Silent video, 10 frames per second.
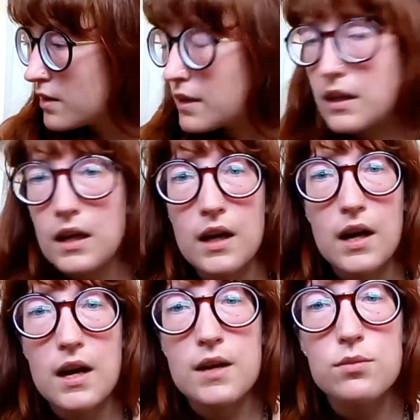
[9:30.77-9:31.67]
like,
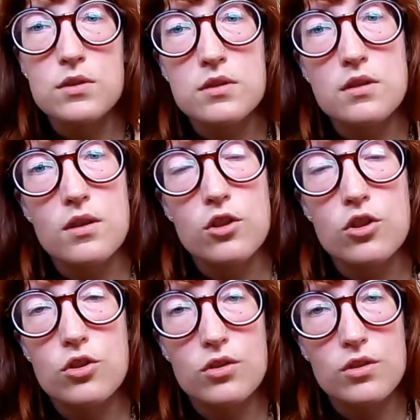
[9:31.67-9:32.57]
it was
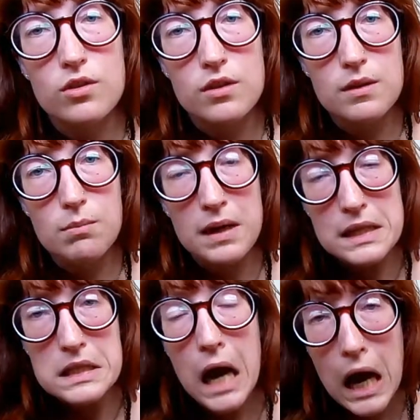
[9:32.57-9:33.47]
my
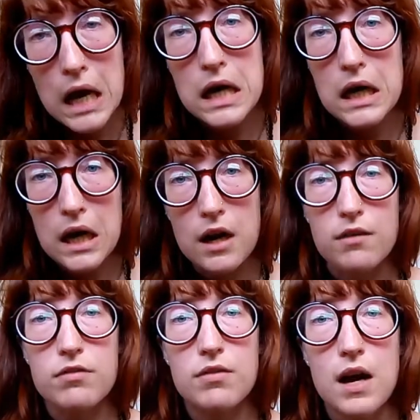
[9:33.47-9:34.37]
entire
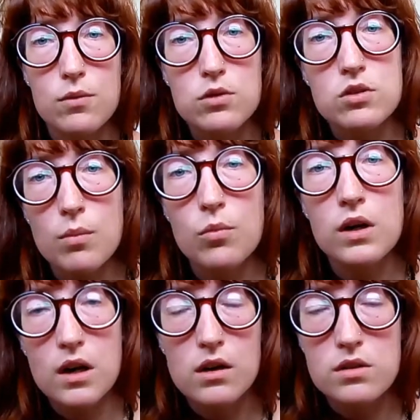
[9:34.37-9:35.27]
life, I was
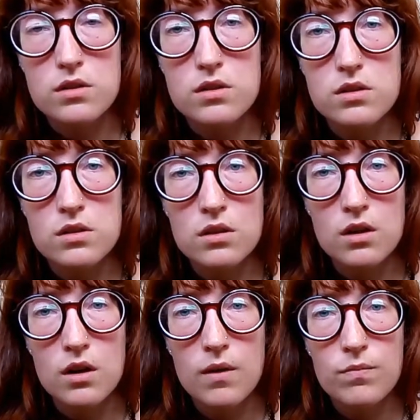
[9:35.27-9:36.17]
someone else,
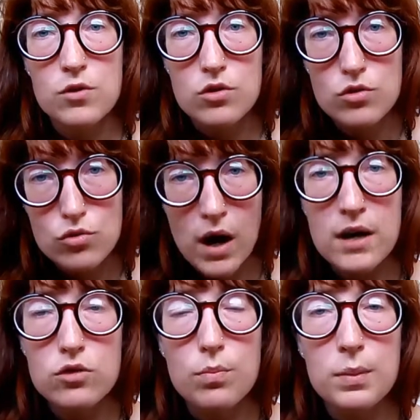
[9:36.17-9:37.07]

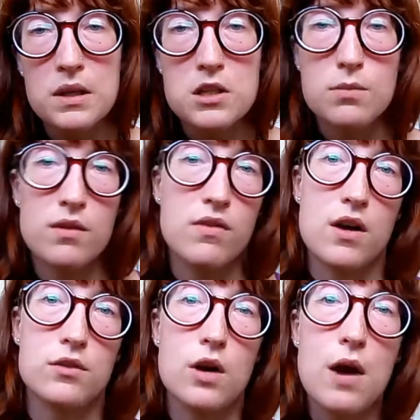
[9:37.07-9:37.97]
trying to please my
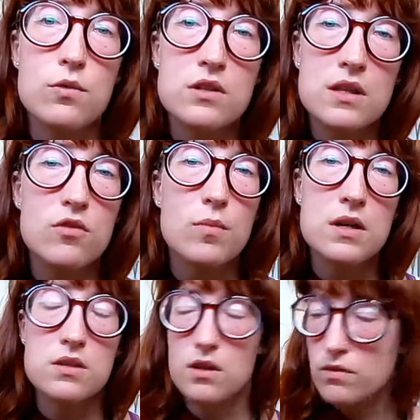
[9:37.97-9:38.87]
father. I was never
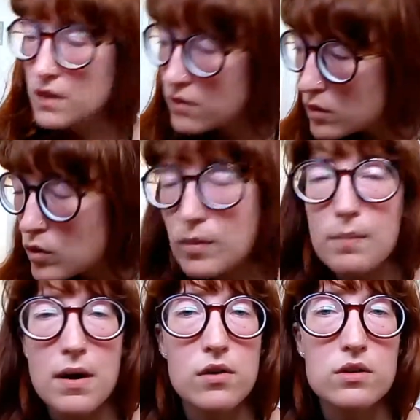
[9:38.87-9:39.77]
myself. Even when my
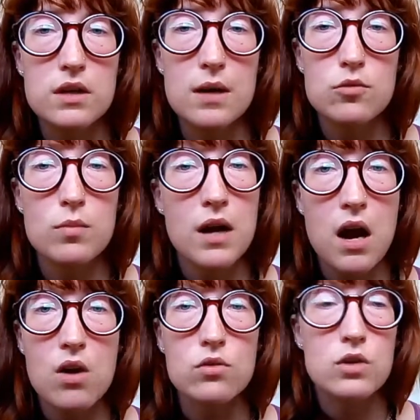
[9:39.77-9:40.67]
parents came to my
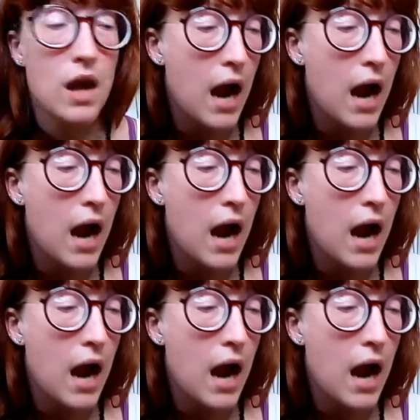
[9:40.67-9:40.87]
house,